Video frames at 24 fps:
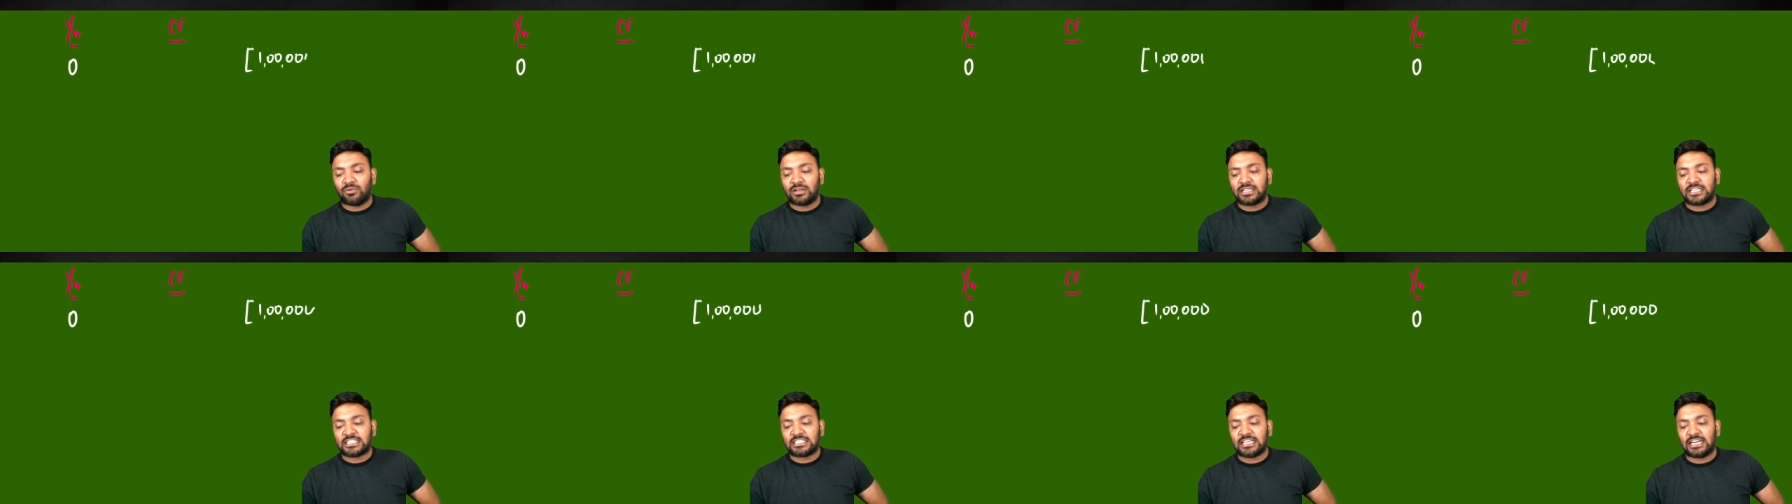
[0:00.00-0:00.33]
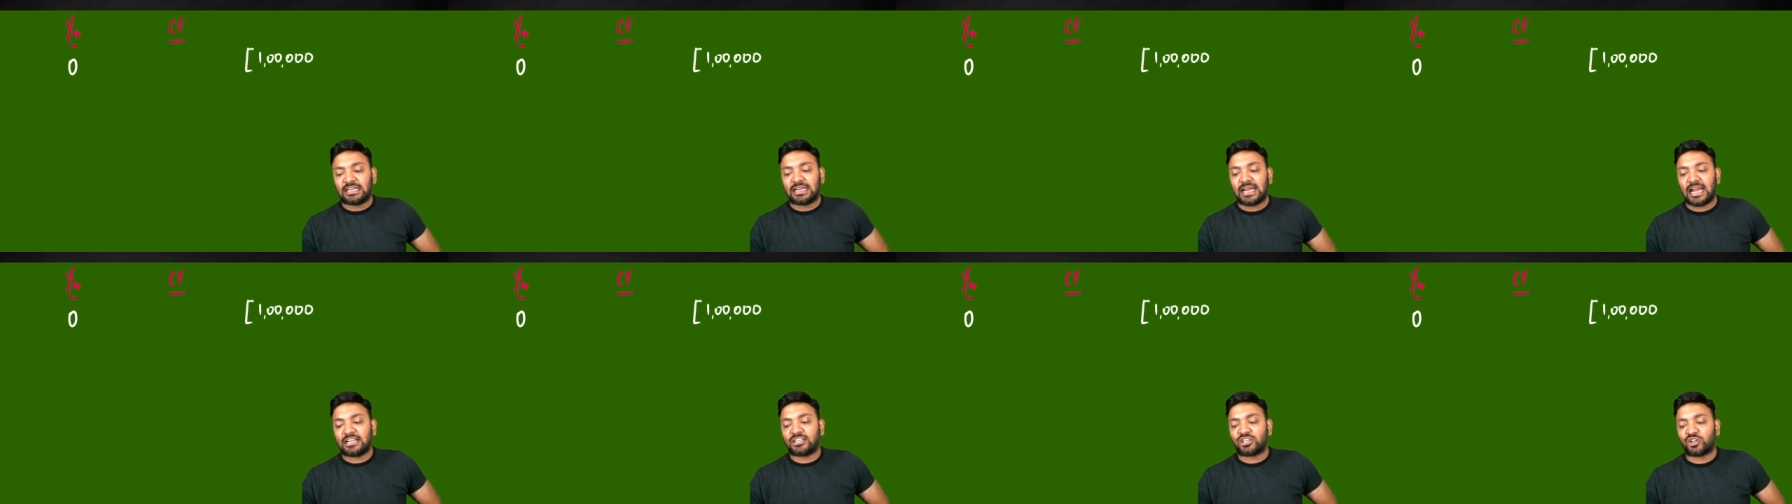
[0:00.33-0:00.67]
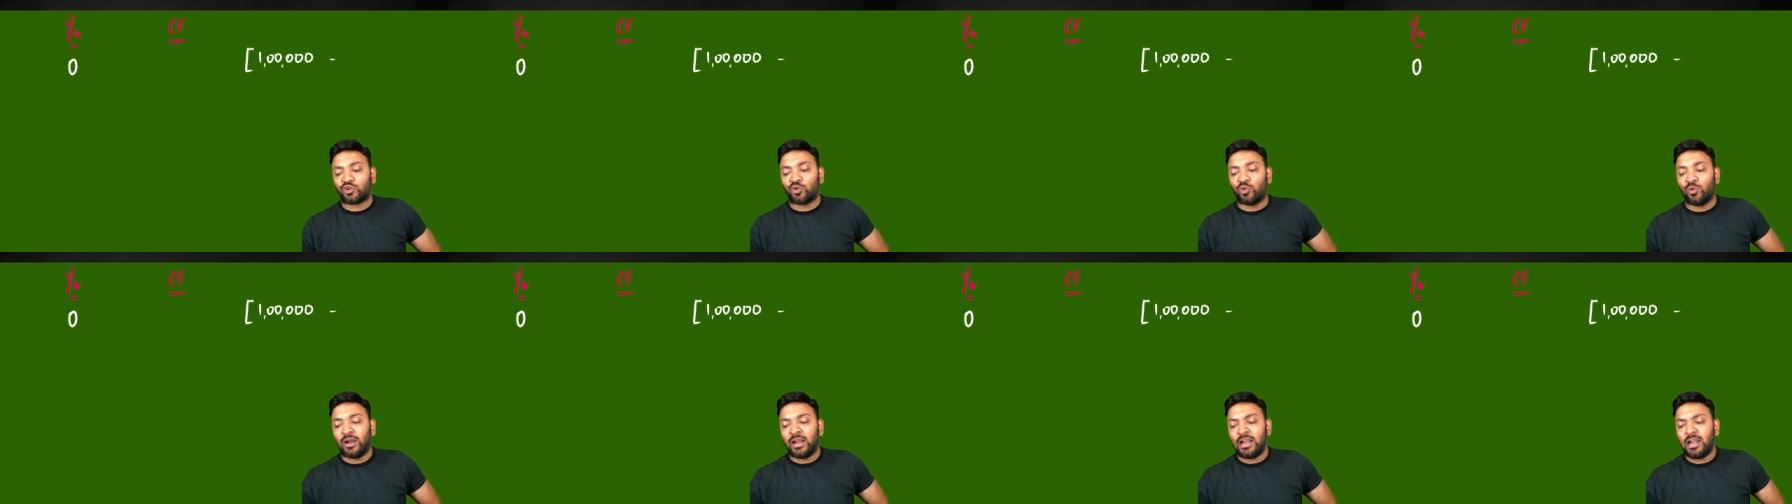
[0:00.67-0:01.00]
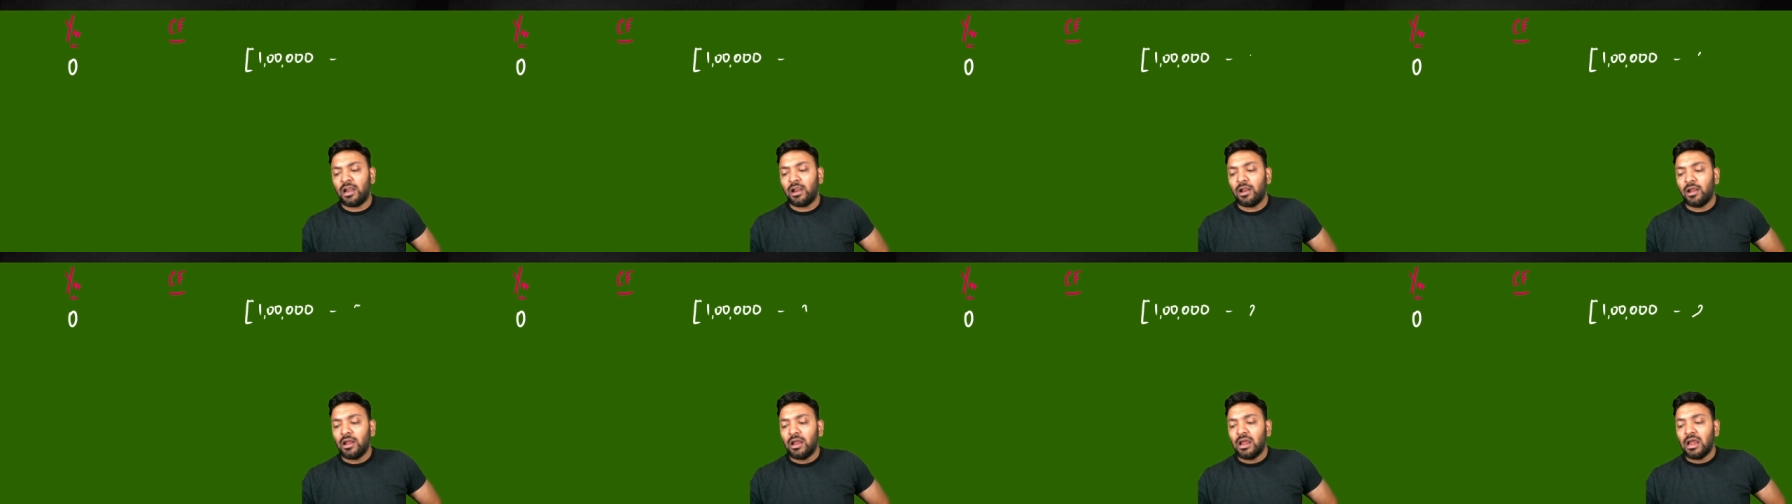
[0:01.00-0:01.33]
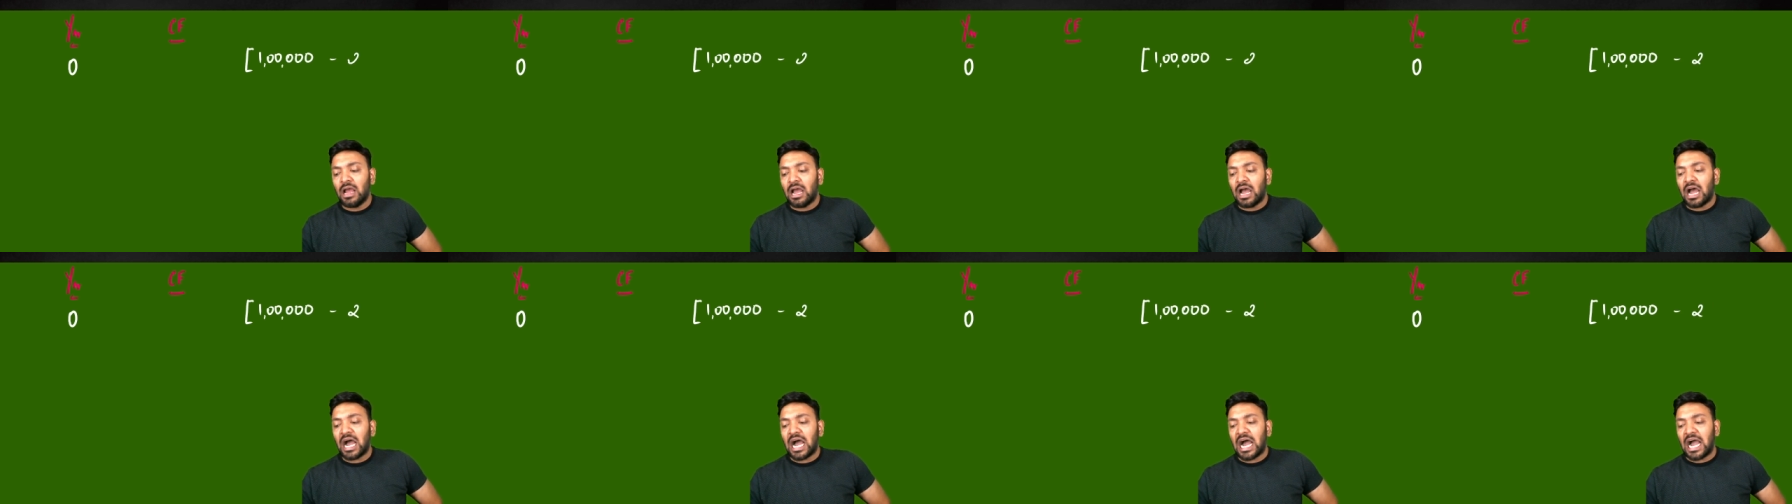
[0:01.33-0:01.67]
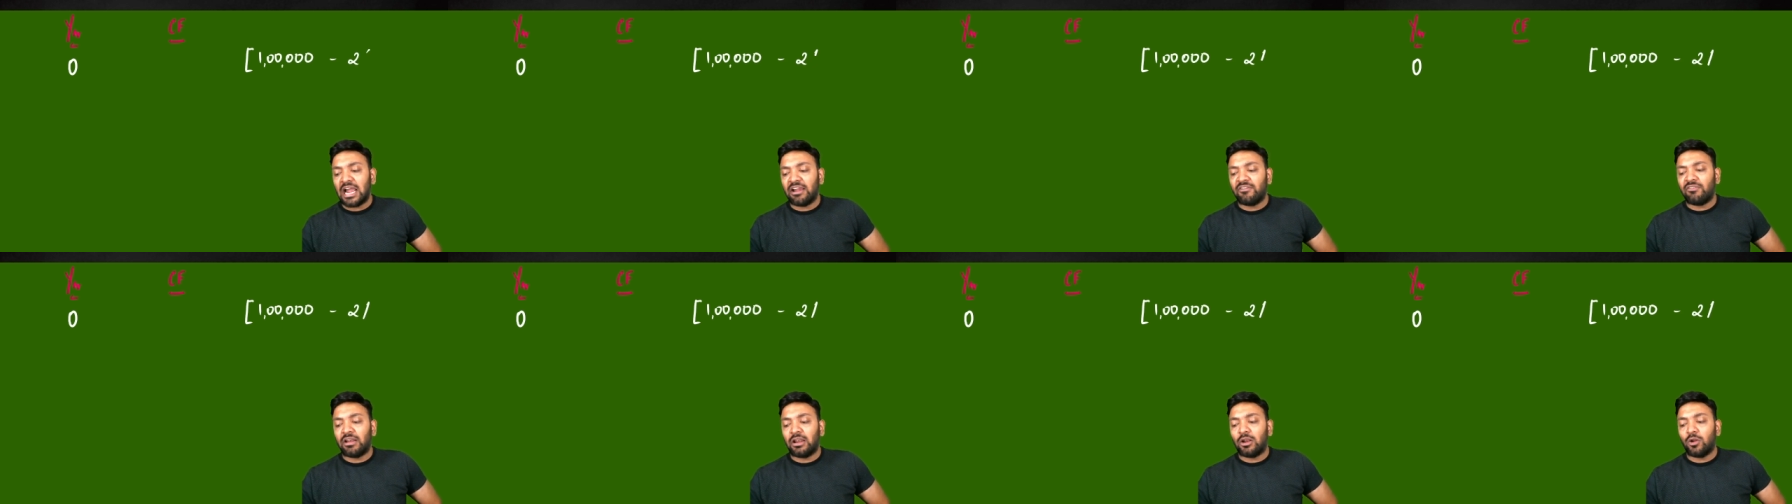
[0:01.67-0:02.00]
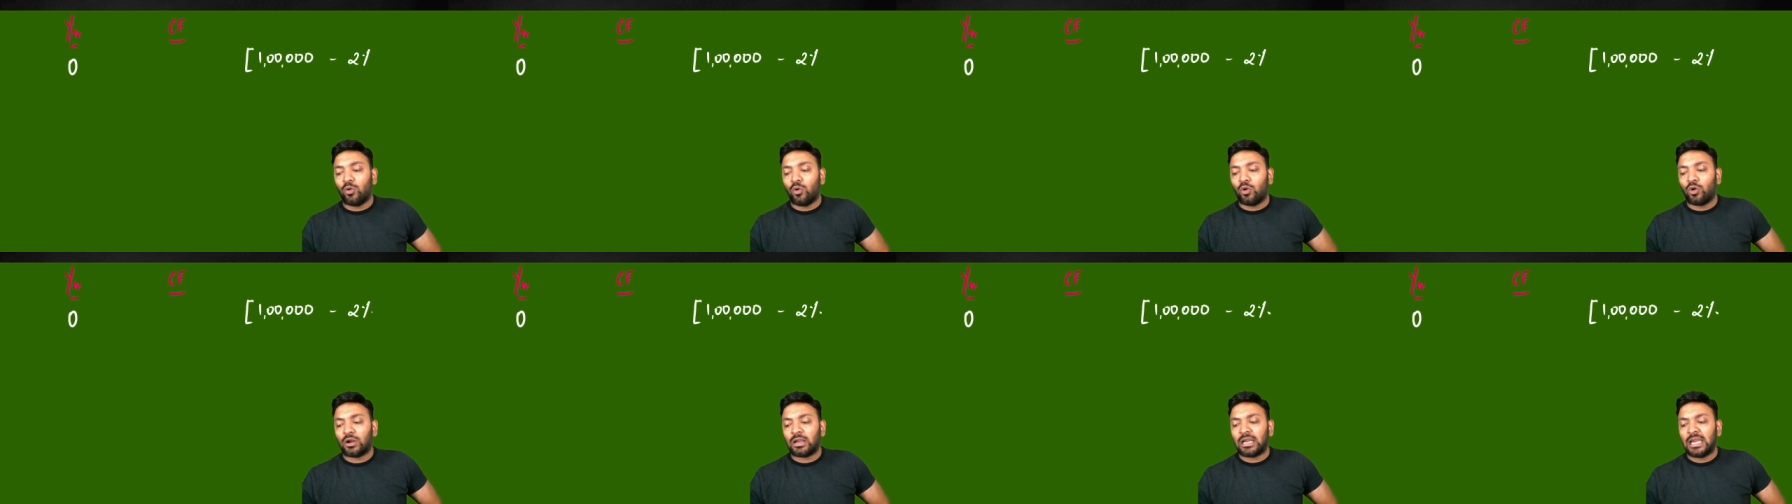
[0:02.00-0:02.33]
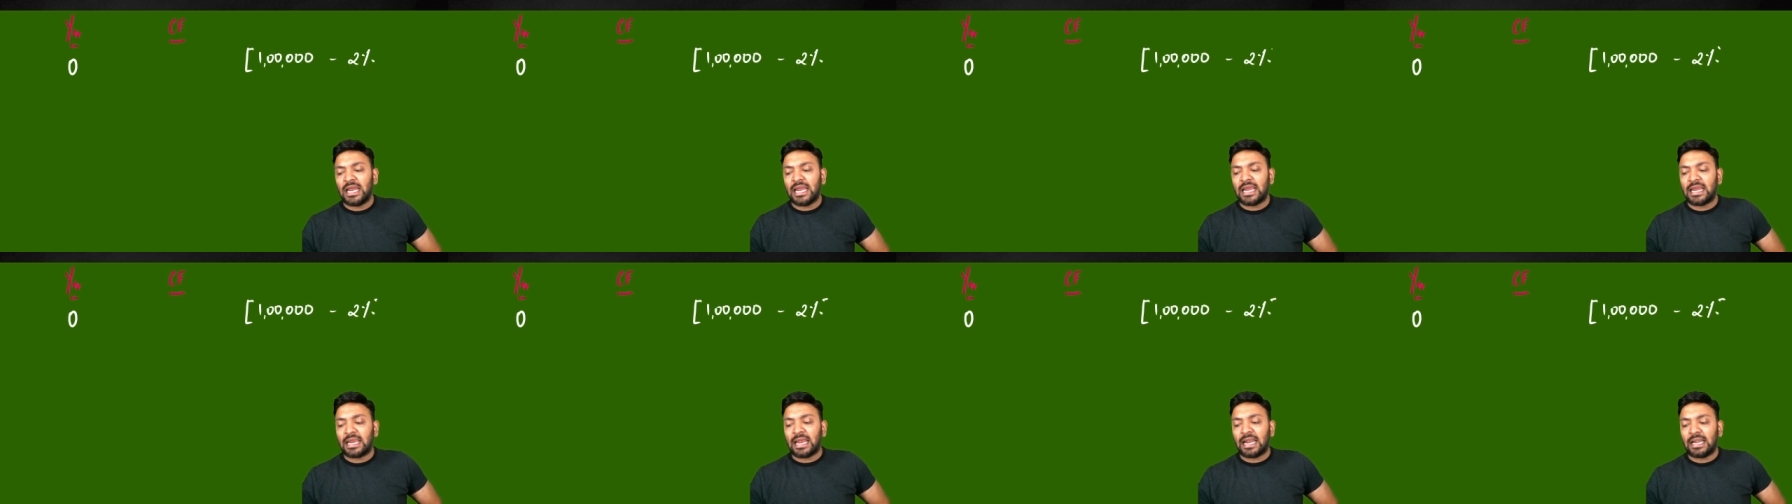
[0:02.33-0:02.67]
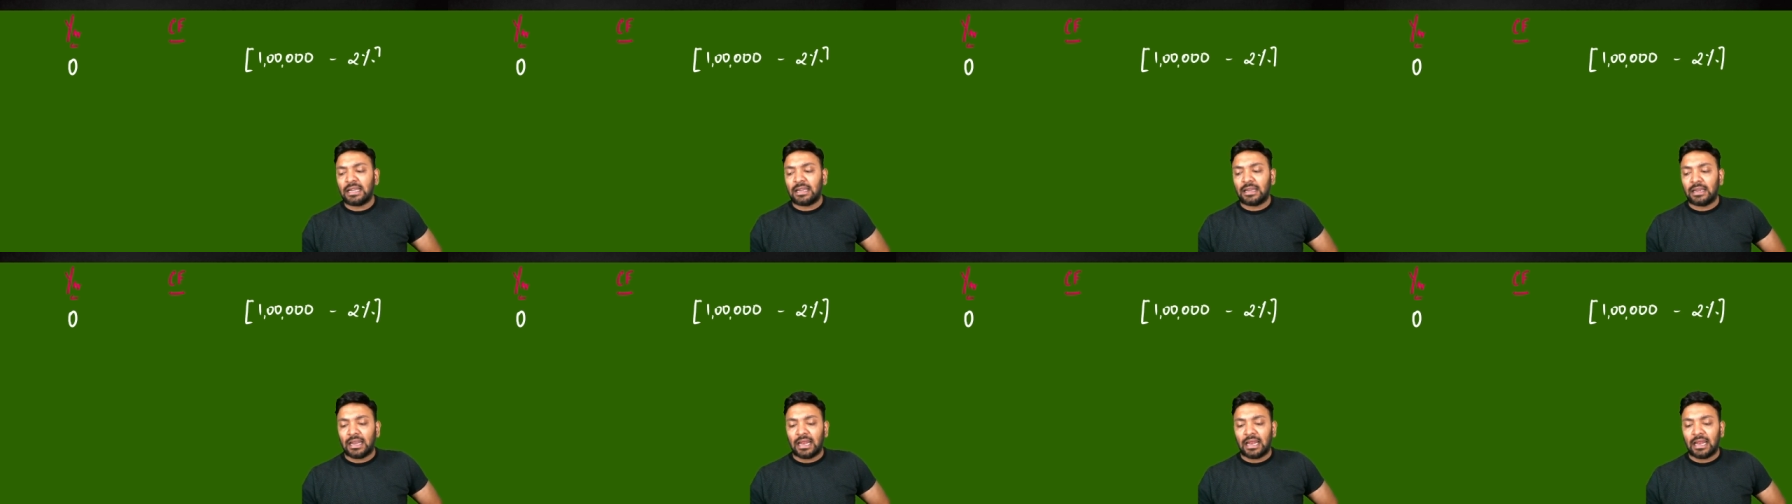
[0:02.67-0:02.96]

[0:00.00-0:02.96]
which is attached to it, I will only get